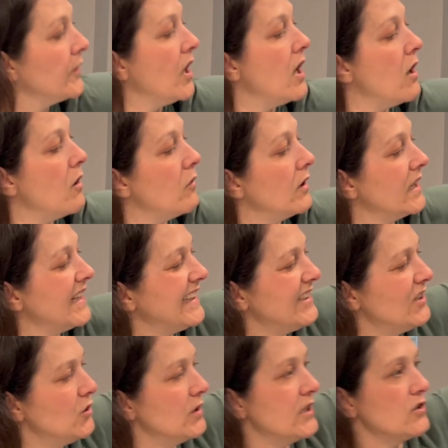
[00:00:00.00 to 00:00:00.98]
Oh,
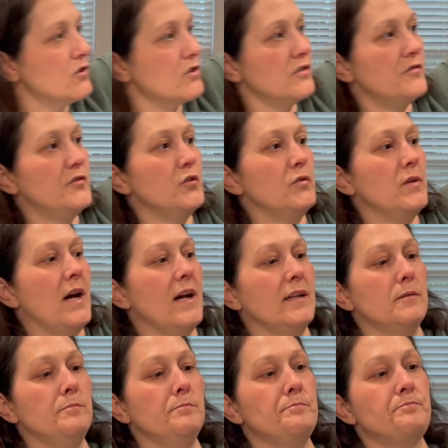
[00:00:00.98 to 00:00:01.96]
oh, here's a food
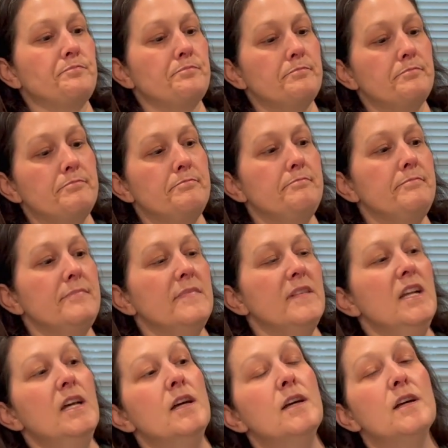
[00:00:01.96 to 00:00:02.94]
item.
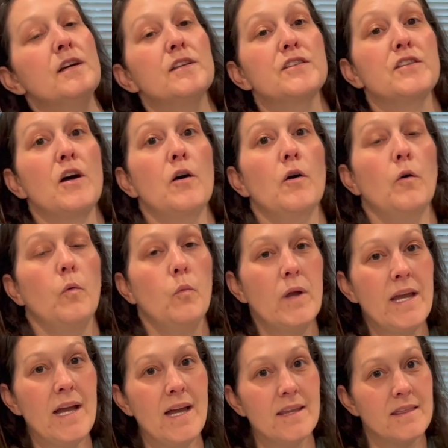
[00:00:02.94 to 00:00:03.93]
So
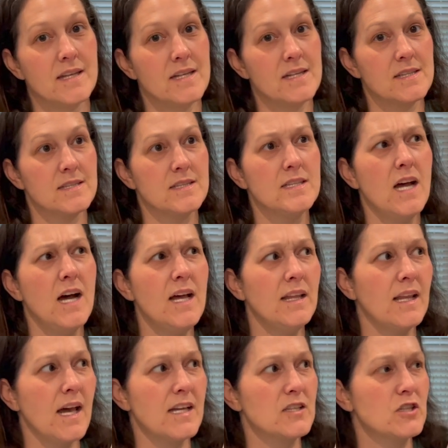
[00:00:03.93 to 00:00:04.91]
we got this, not
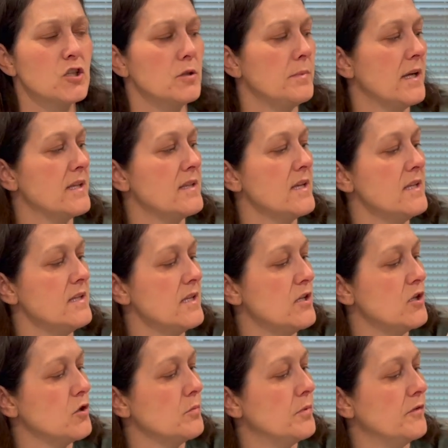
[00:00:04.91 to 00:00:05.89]
last year, but I think the
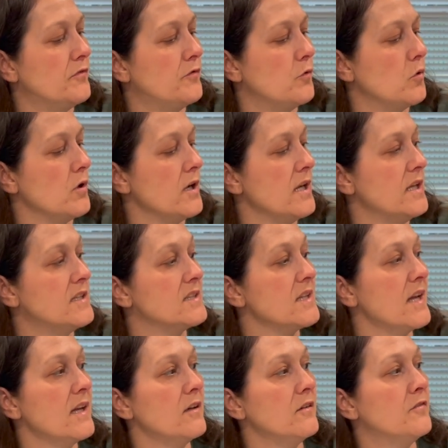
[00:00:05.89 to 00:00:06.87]
year before. It's
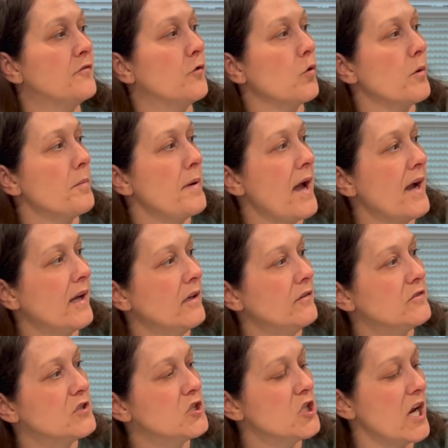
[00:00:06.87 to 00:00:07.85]
like a four pack
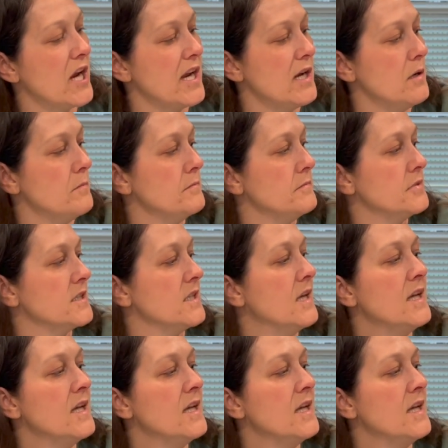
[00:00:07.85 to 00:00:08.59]
of jams,